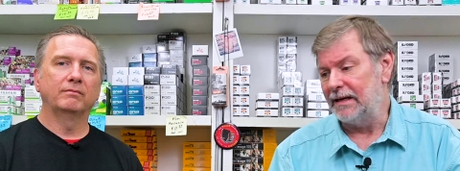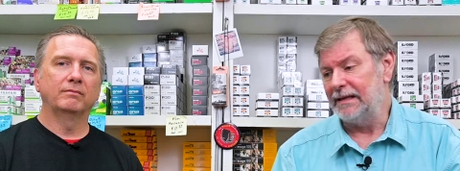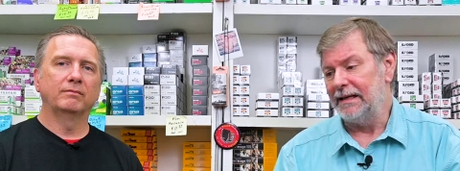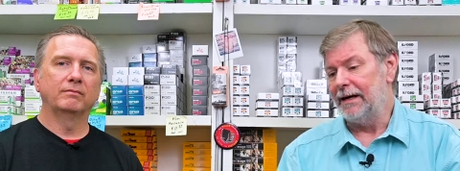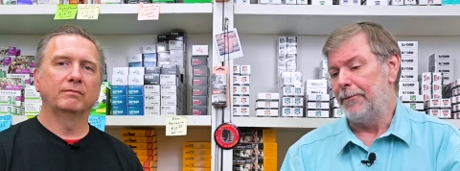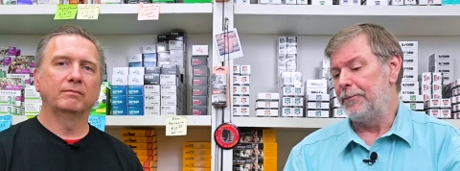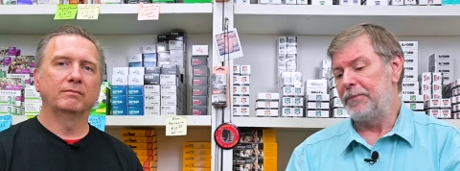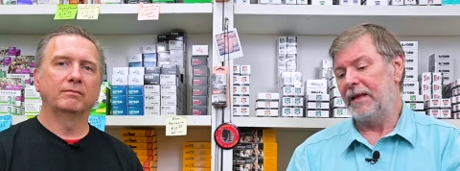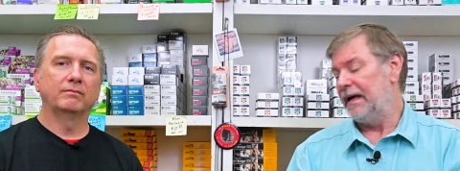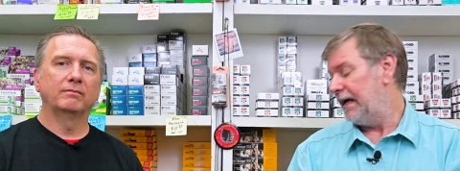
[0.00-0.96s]
Speaker 1: right now.
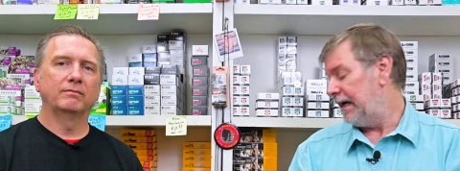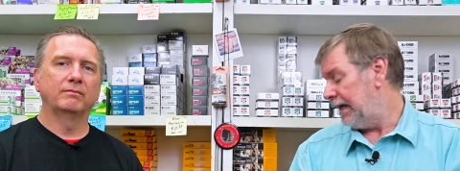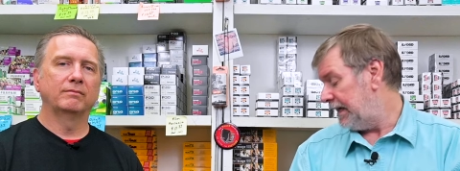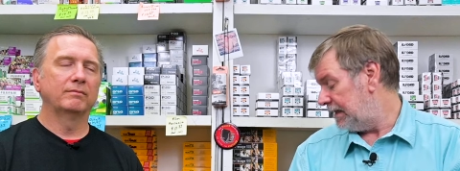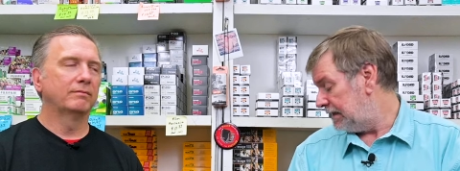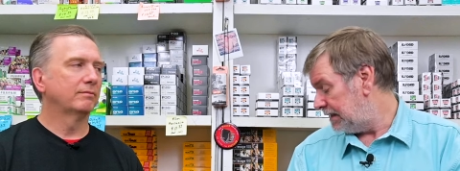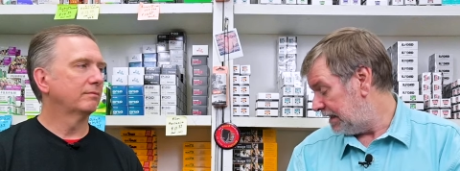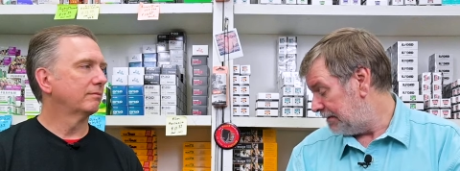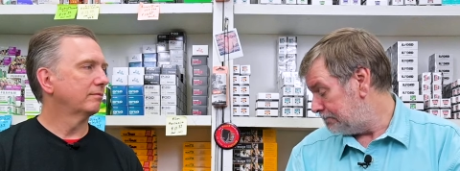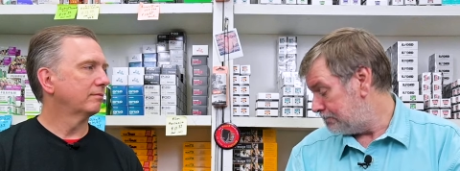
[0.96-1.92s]
And
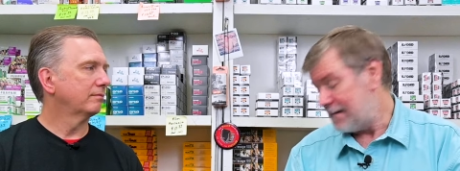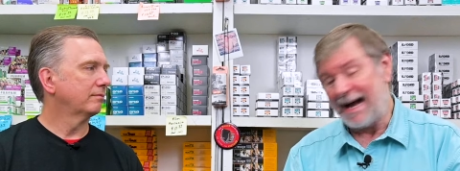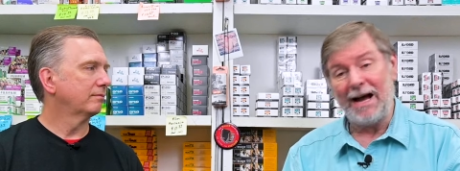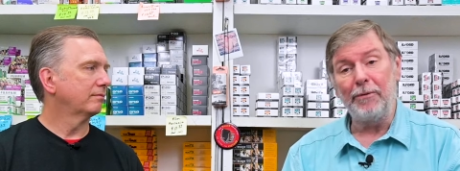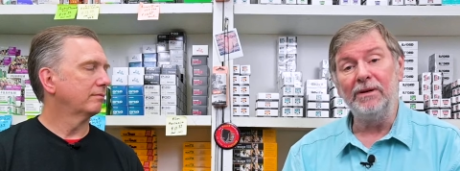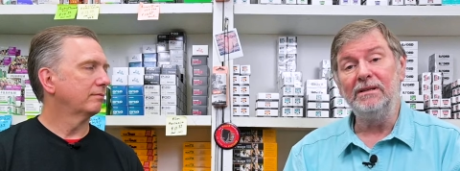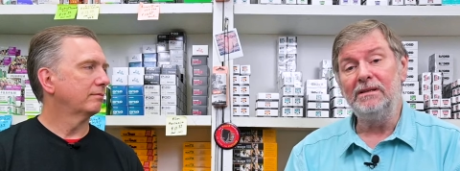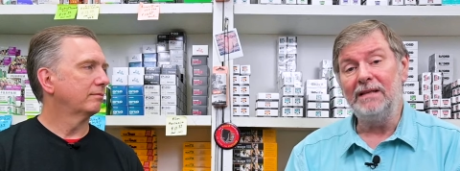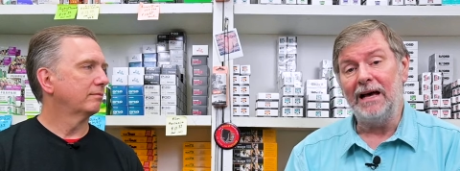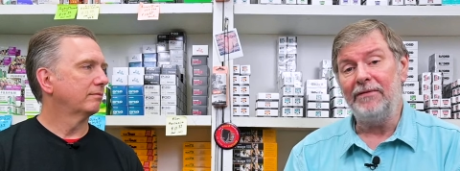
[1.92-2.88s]
um, I will
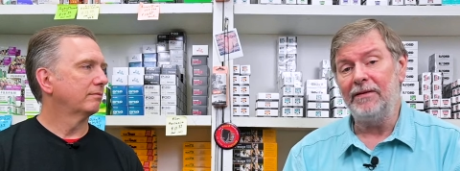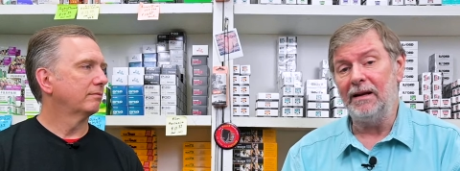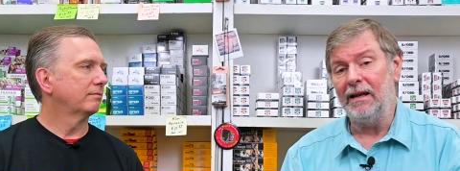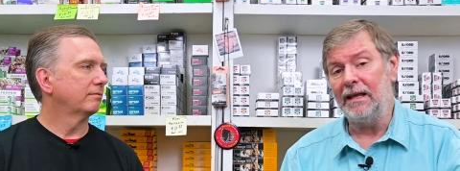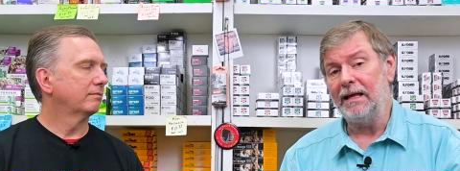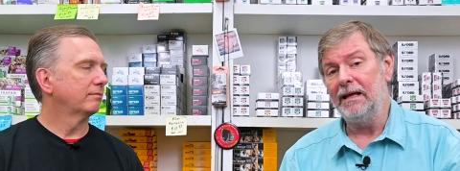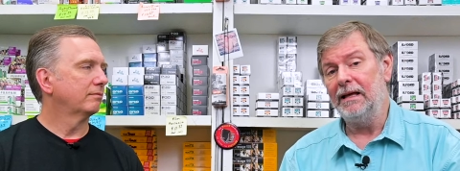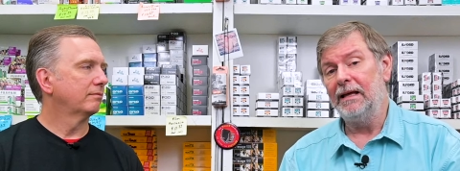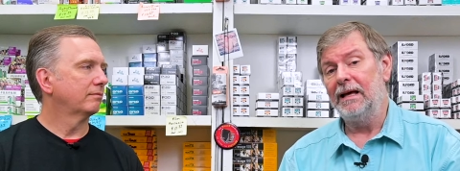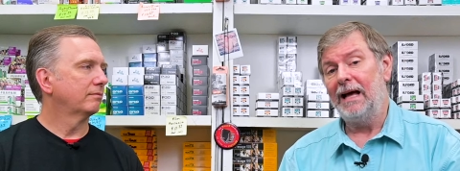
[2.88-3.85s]
definitely
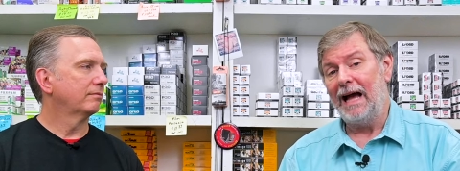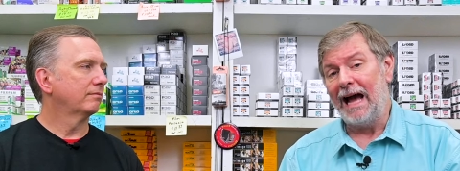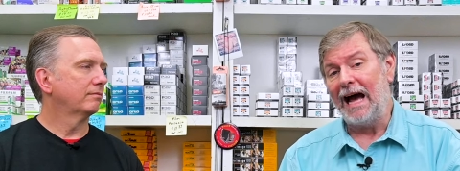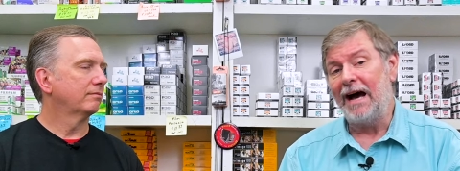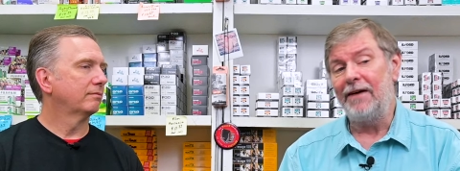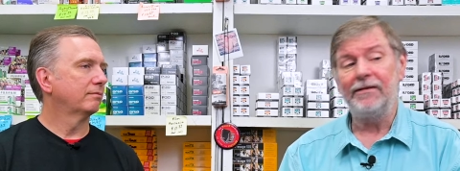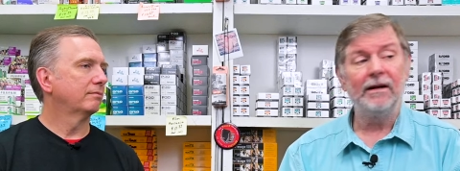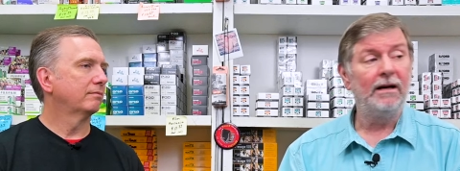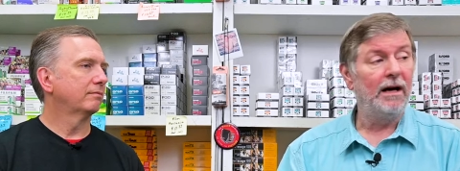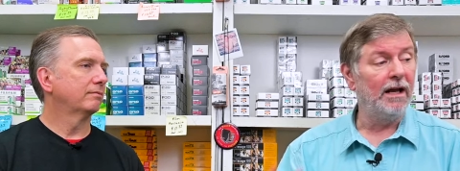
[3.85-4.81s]
have
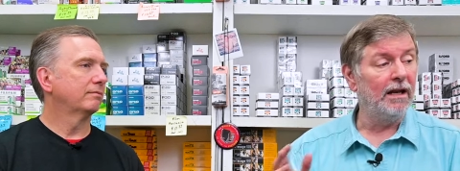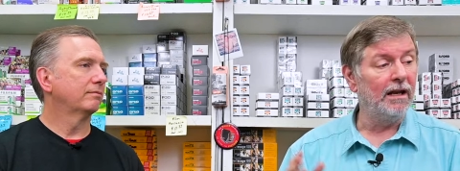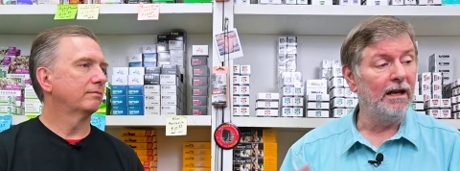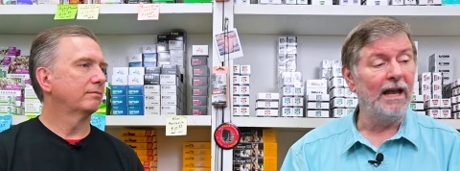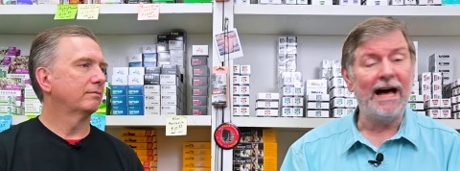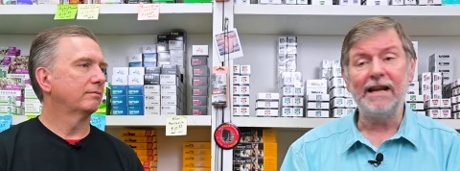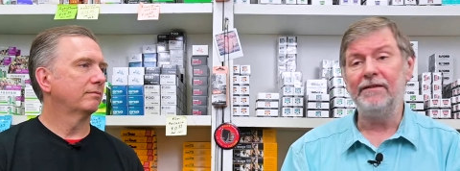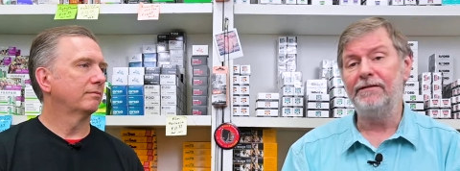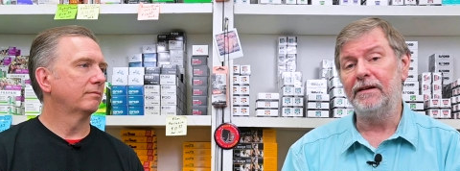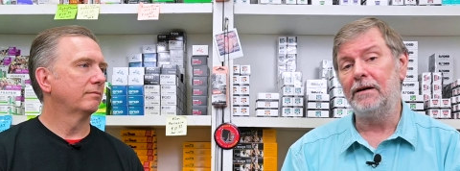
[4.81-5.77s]
a lot
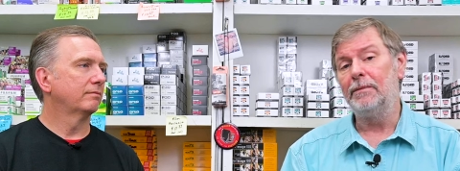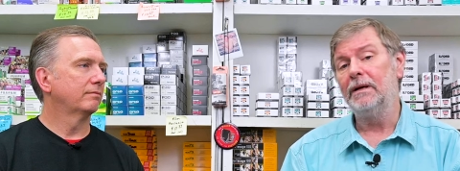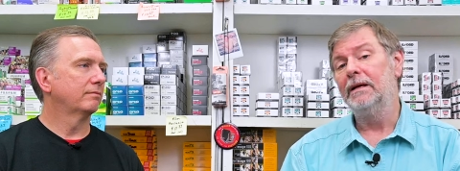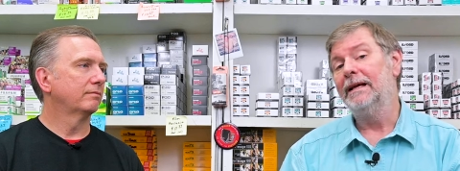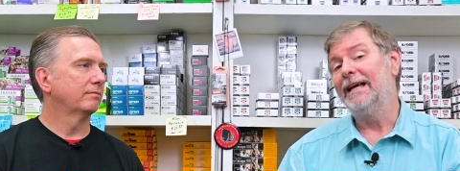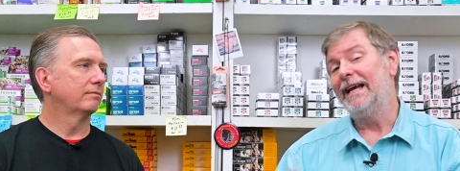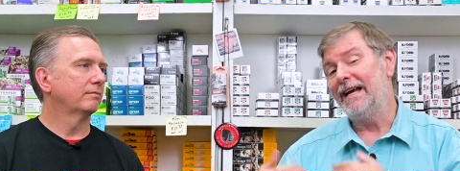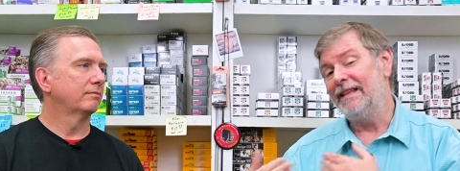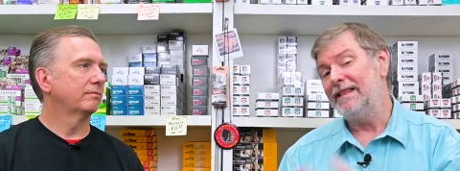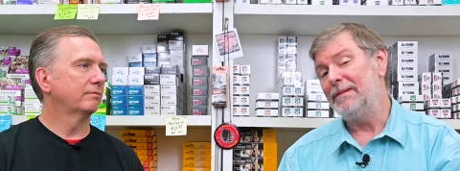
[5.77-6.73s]
of film
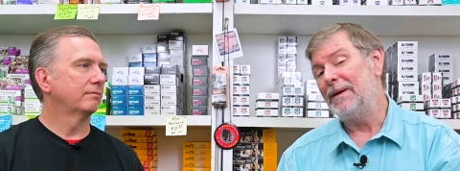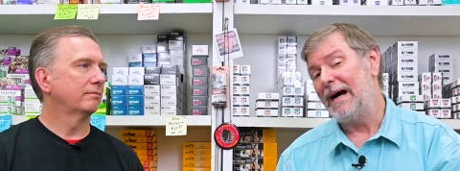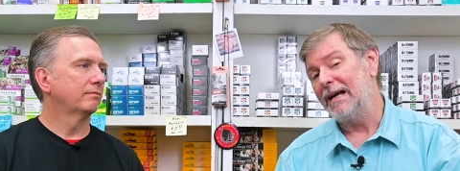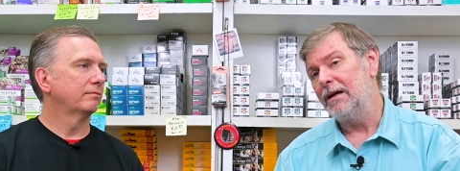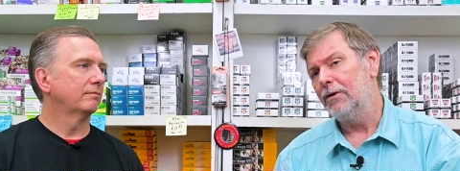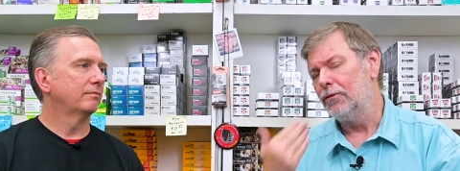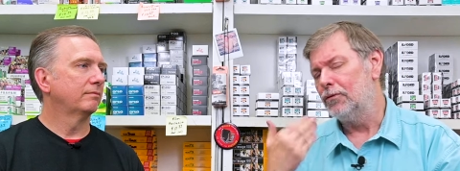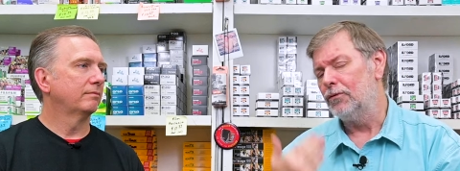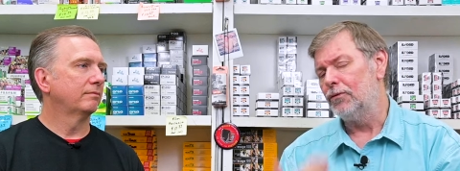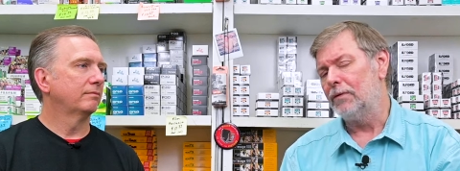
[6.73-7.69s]
in the back
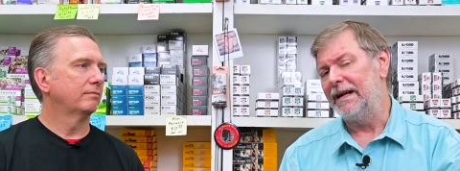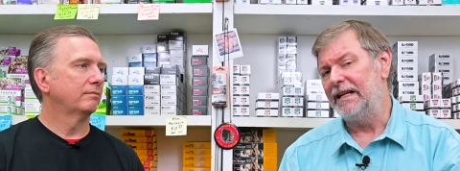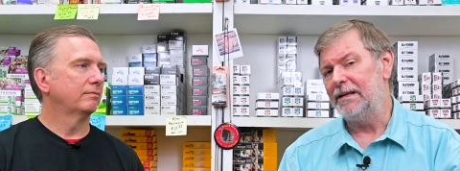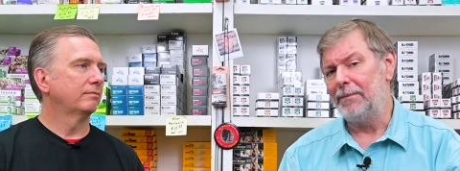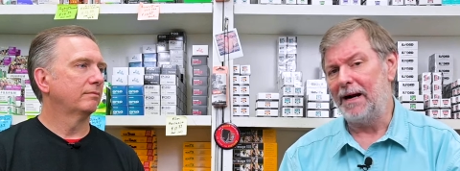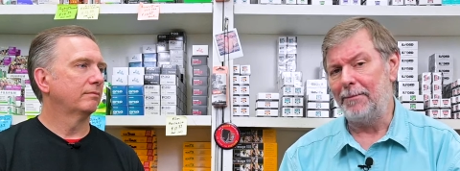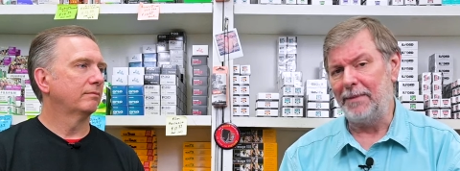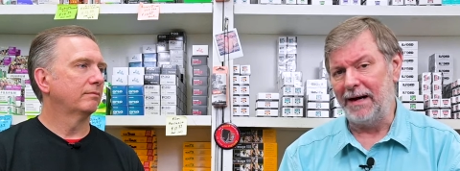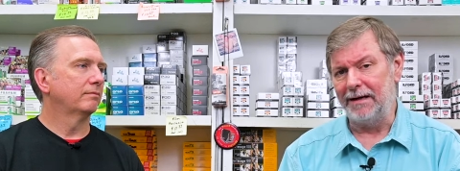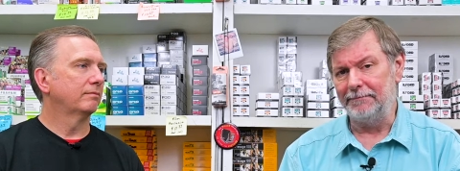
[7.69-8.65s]
ready to pop
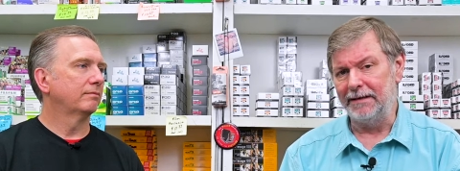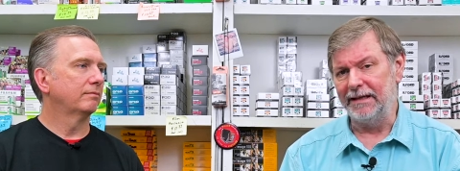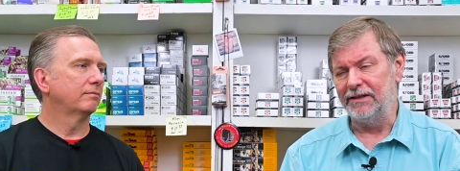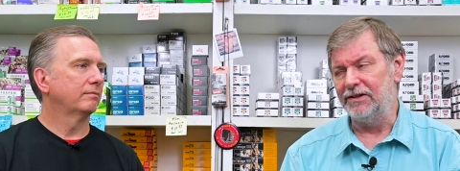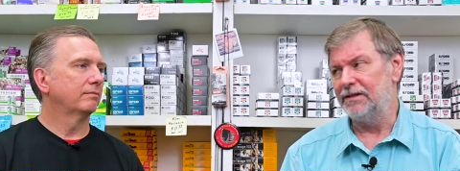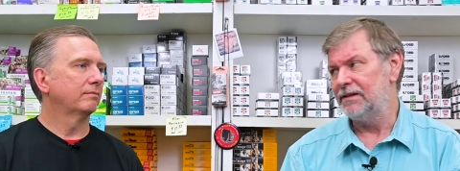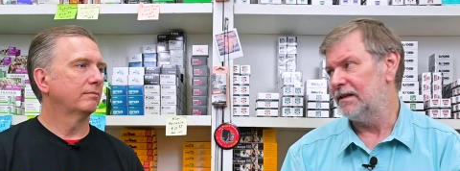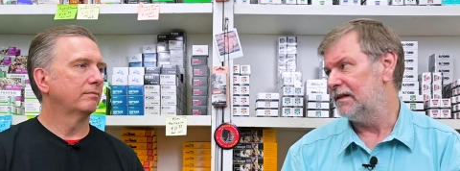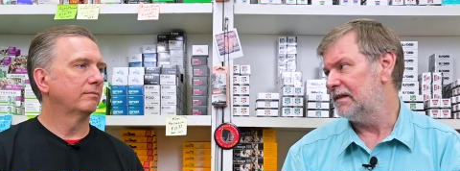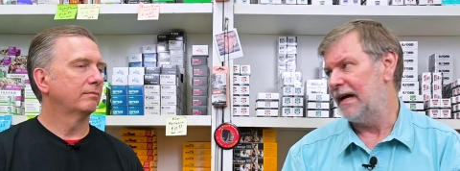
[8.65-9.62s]
out and just
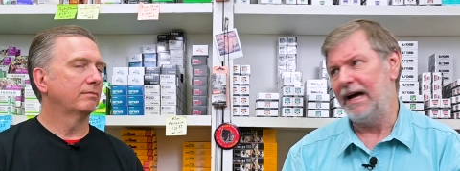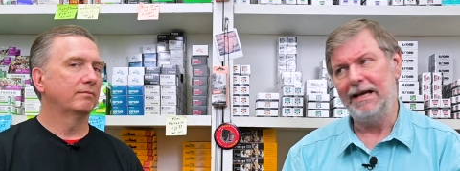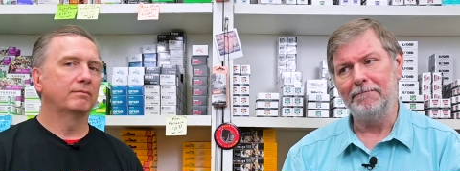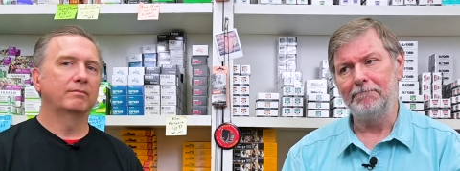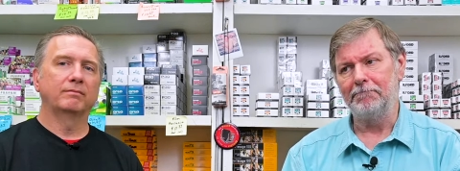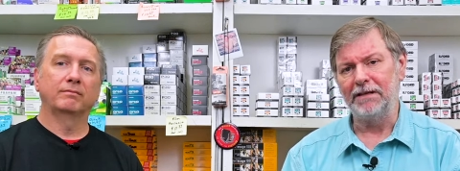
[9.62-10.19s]
uh, say, hey,